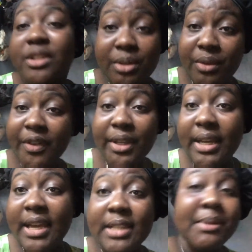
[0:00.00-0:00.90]
to do for you
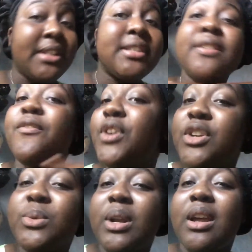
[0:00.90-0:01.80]
guys, but this is the
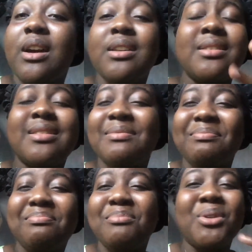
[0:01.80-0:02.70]
first one because
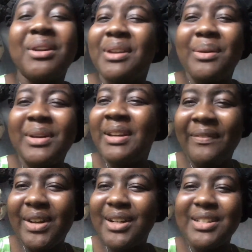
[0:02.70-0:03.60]
I want to do that one here
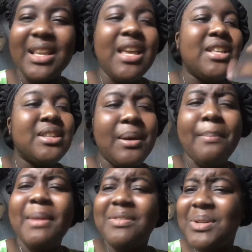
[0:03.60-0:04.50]
first. So
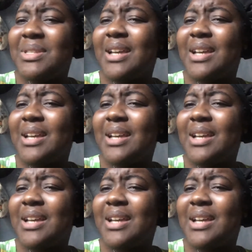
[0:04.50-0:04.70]
we have some